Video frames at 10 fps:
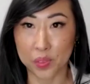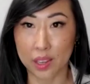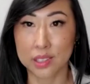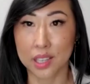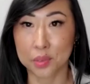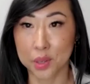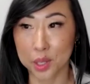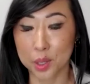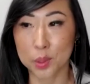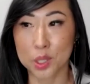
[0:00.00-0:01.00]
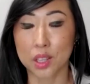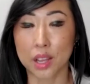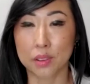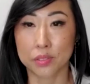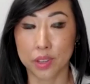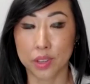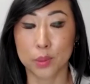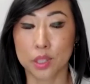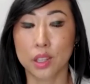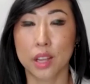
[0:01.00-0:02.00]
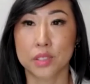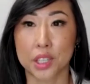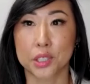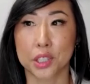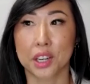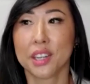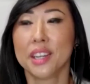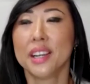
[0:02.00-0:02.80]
it definitely was a life it was a life changer